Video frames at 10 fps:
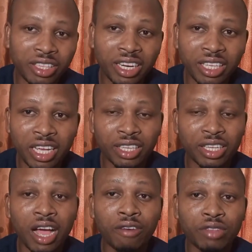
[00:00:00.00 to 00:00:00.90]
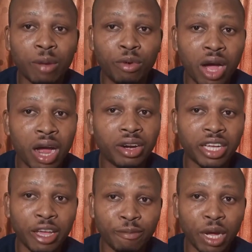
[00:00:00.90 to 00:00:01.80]
3 years after
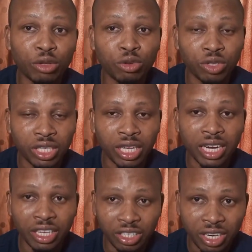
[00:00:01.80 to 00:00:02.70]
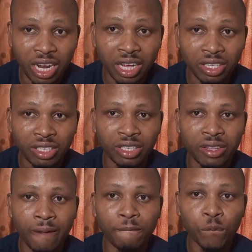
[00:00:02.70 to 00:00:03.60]
Buhari came out to say Nigerians